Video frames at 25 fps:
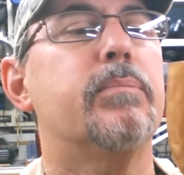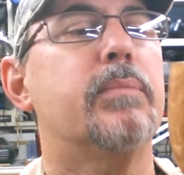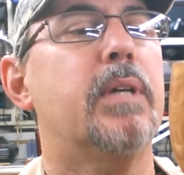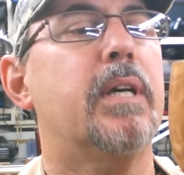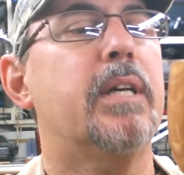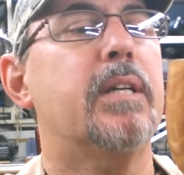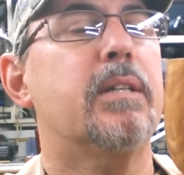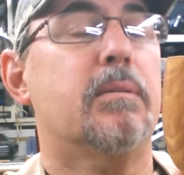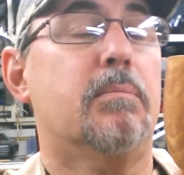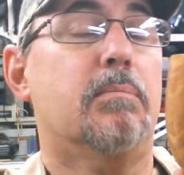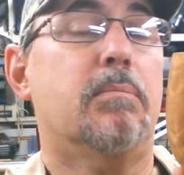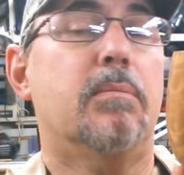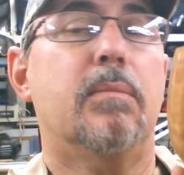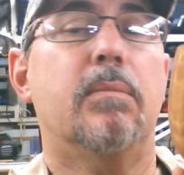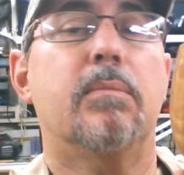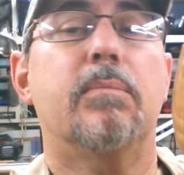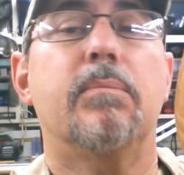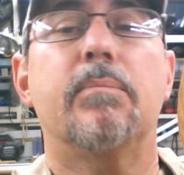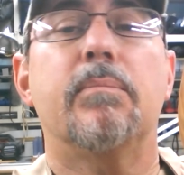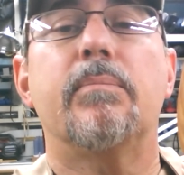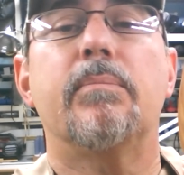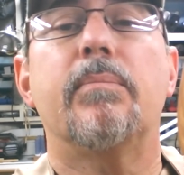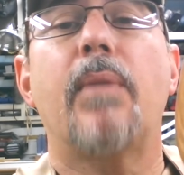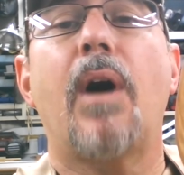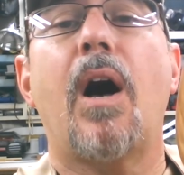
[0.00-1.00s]
it
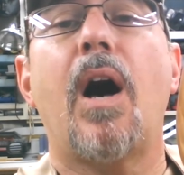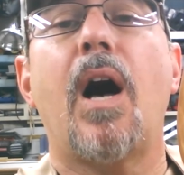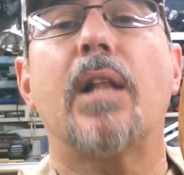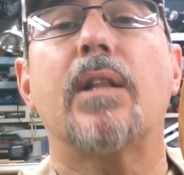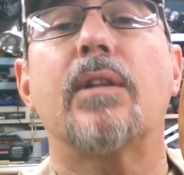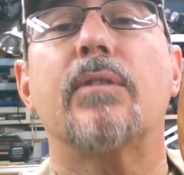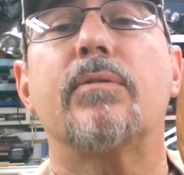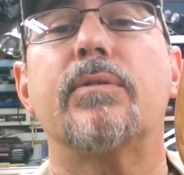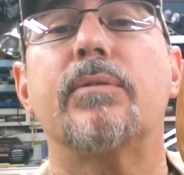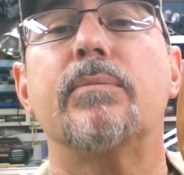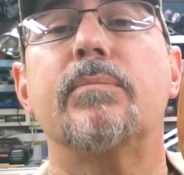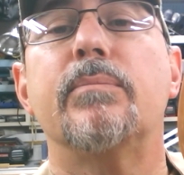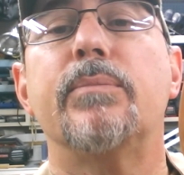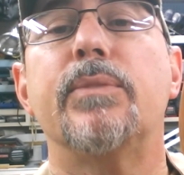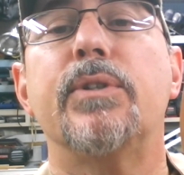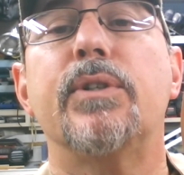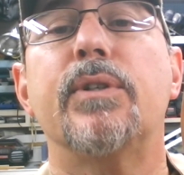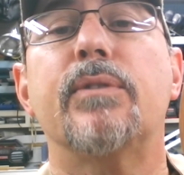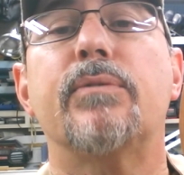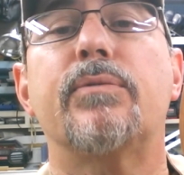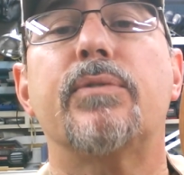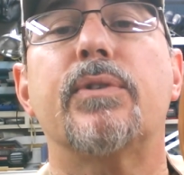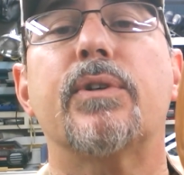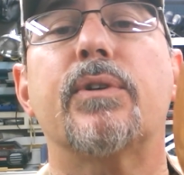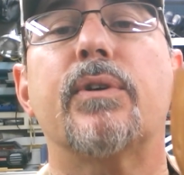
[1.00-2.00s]
olive.
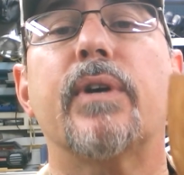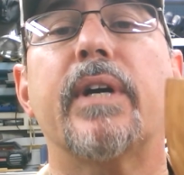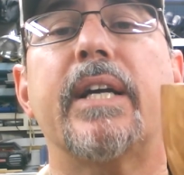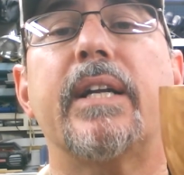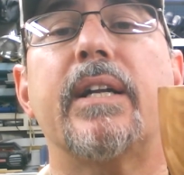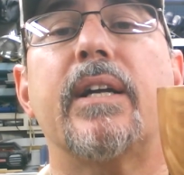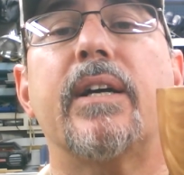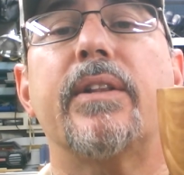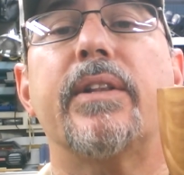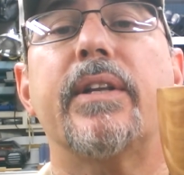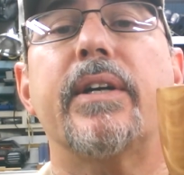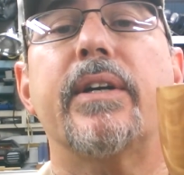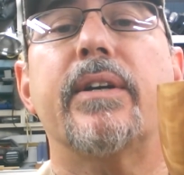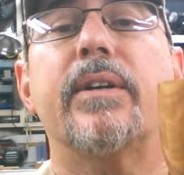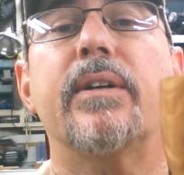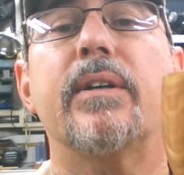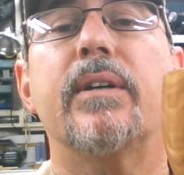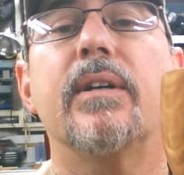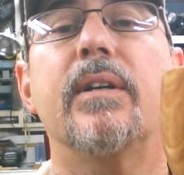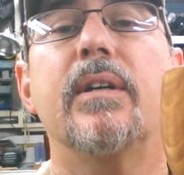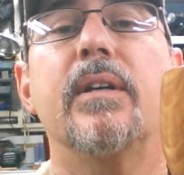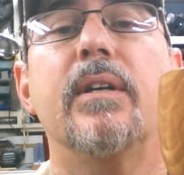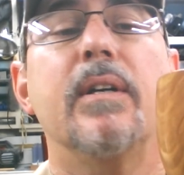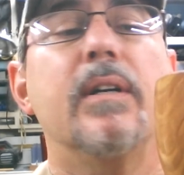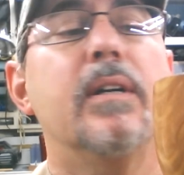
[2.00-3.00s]
Beautiful grain on there.
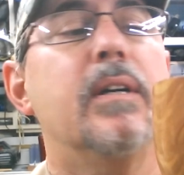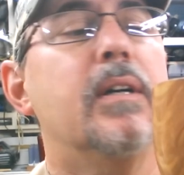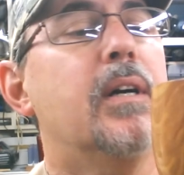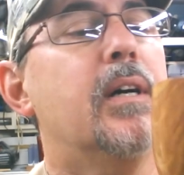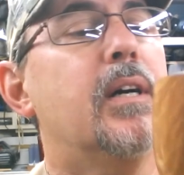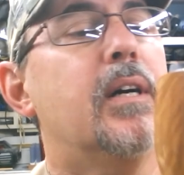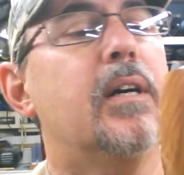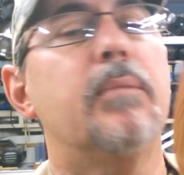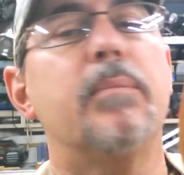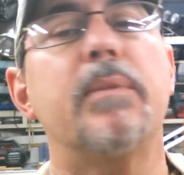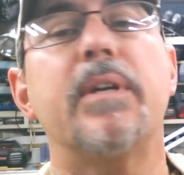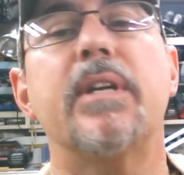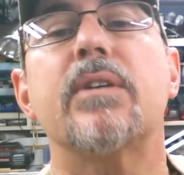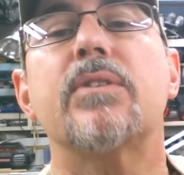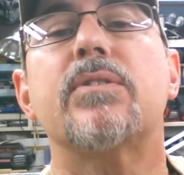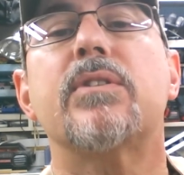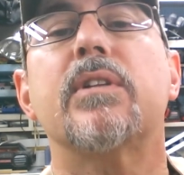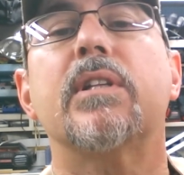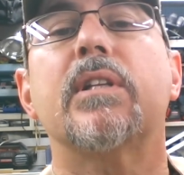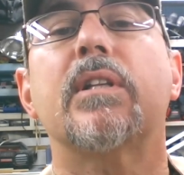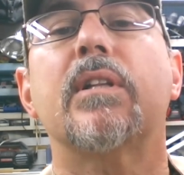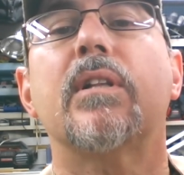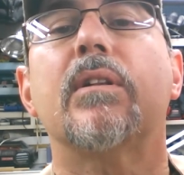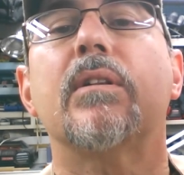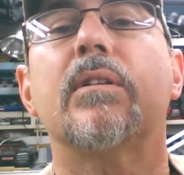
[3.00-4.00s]
Um, here's the
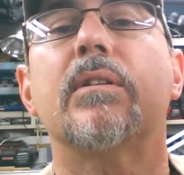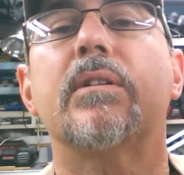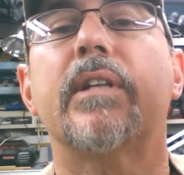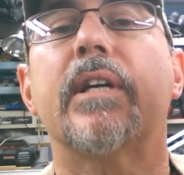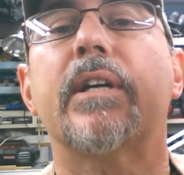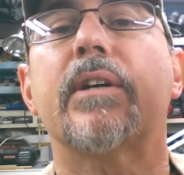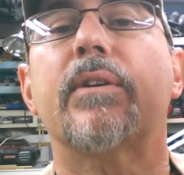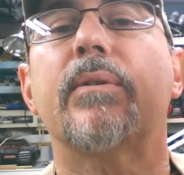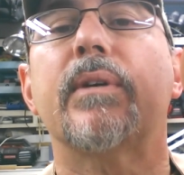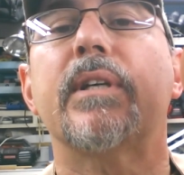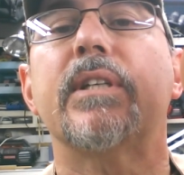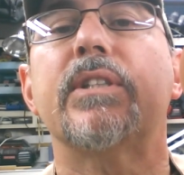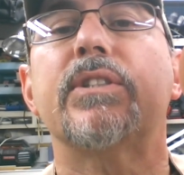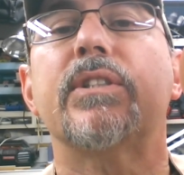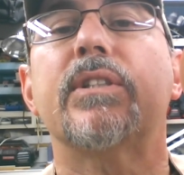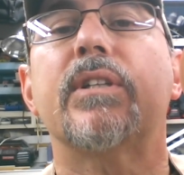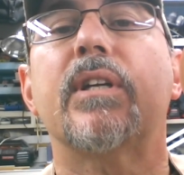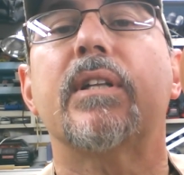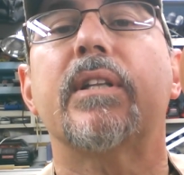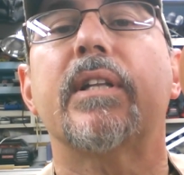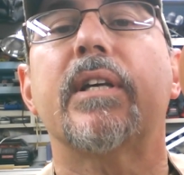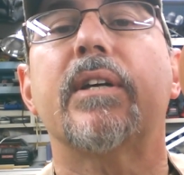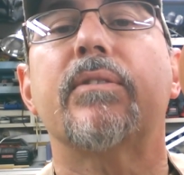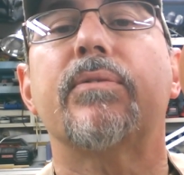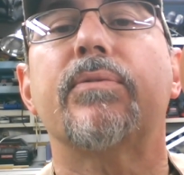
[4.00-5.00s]
little decoration
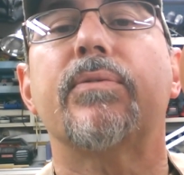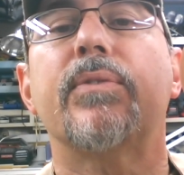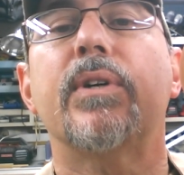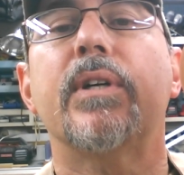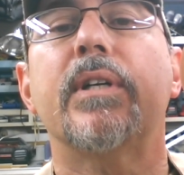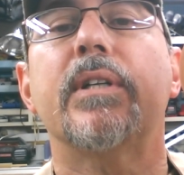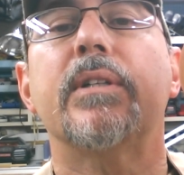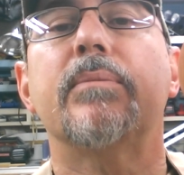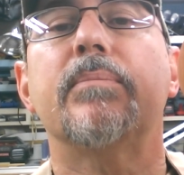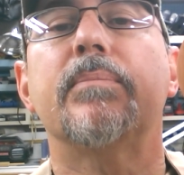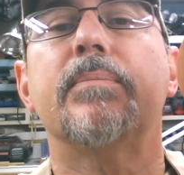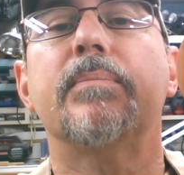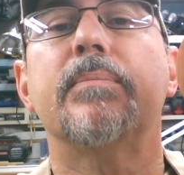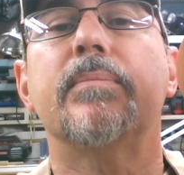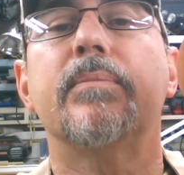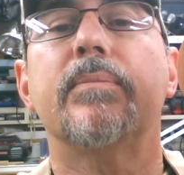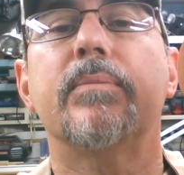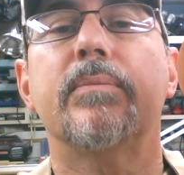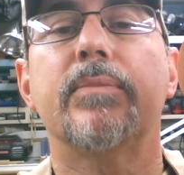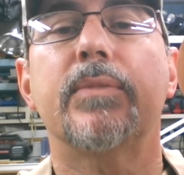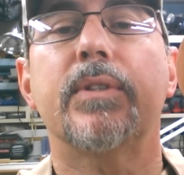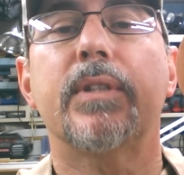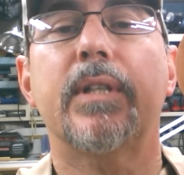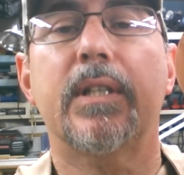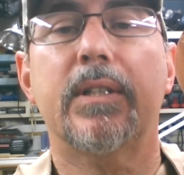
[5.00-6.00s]
on that foot.
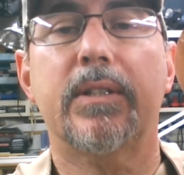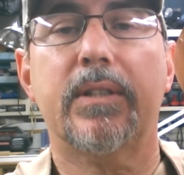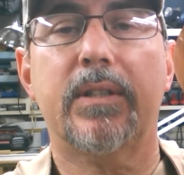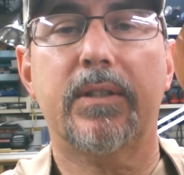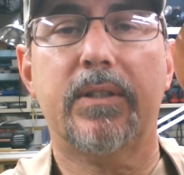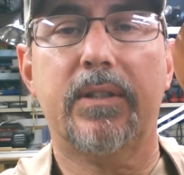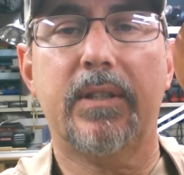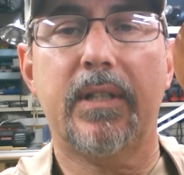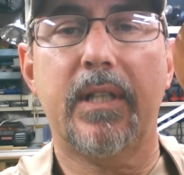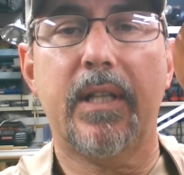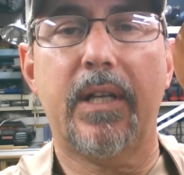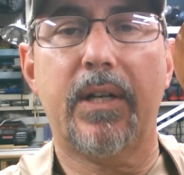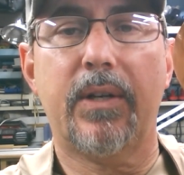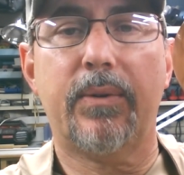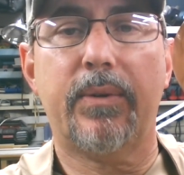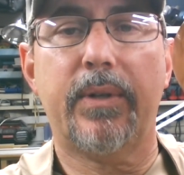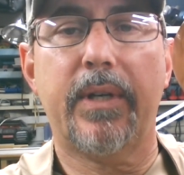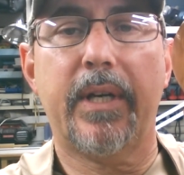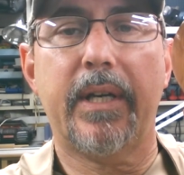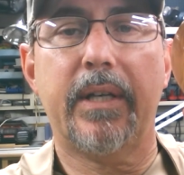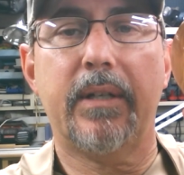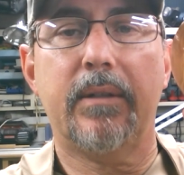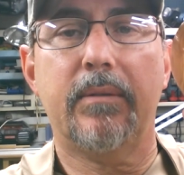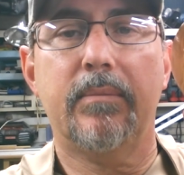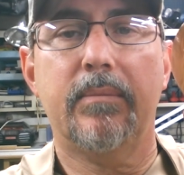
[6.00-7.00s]
You guys can see that
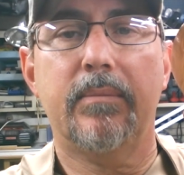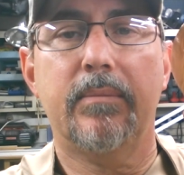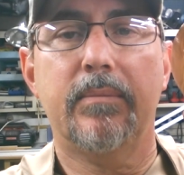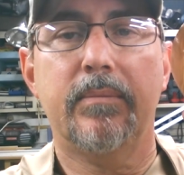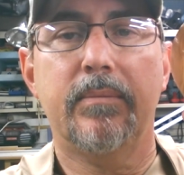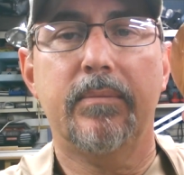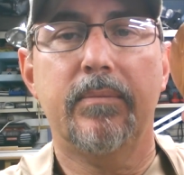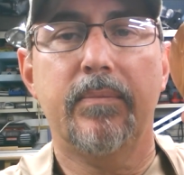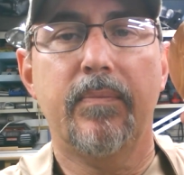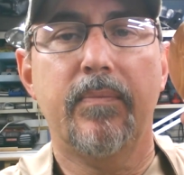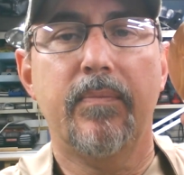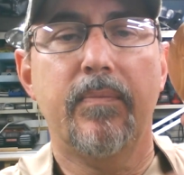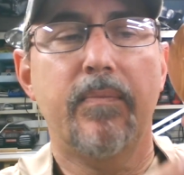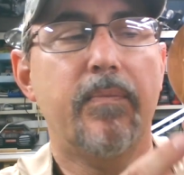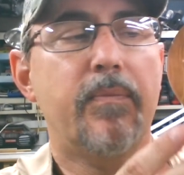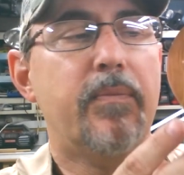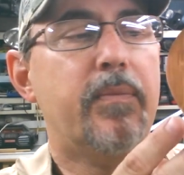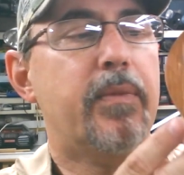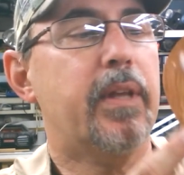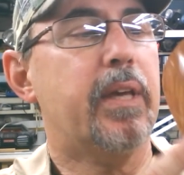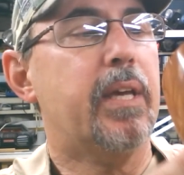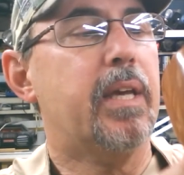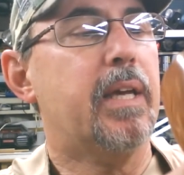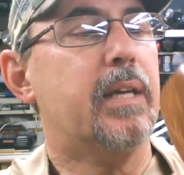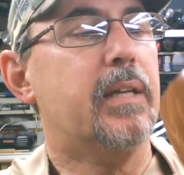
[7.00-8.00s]
okay.
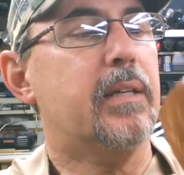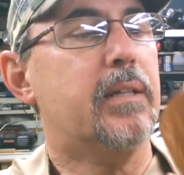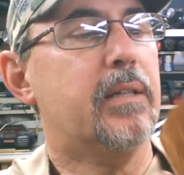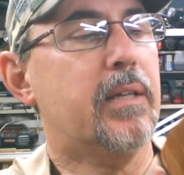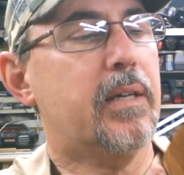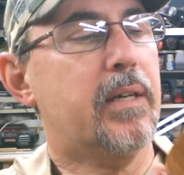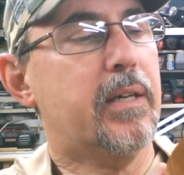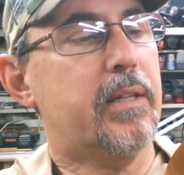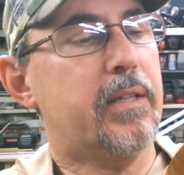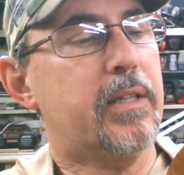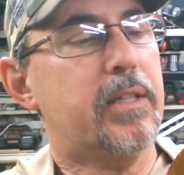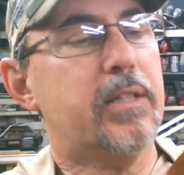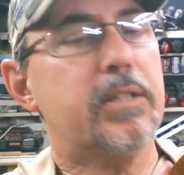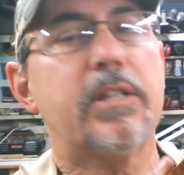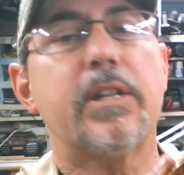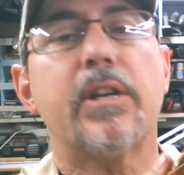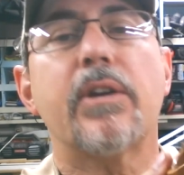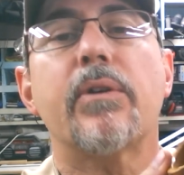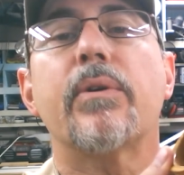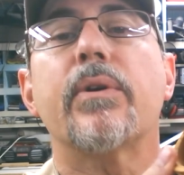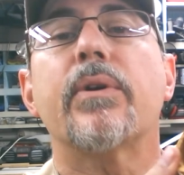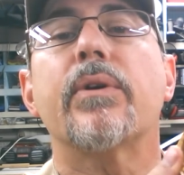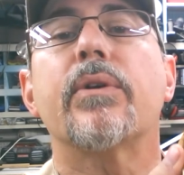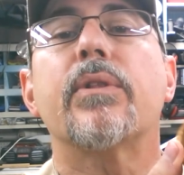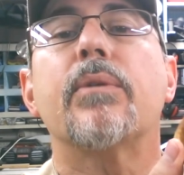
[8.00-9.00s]
And uh, the
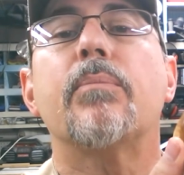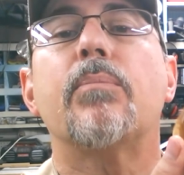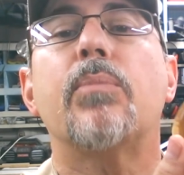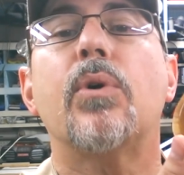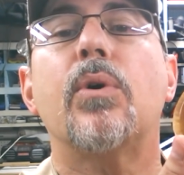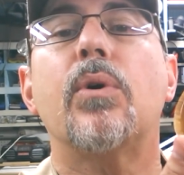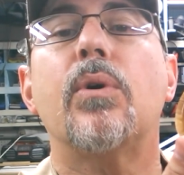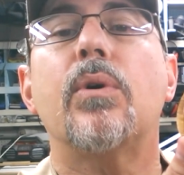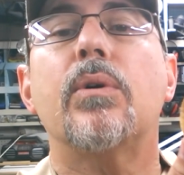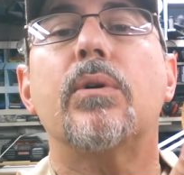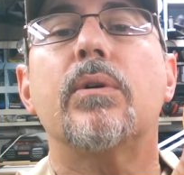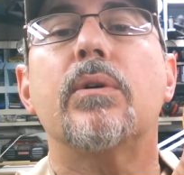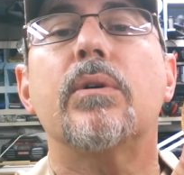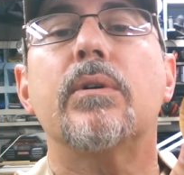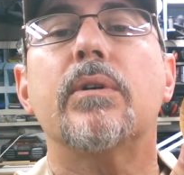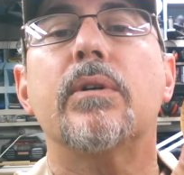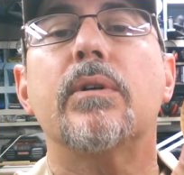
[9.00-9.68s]
interior of the bowl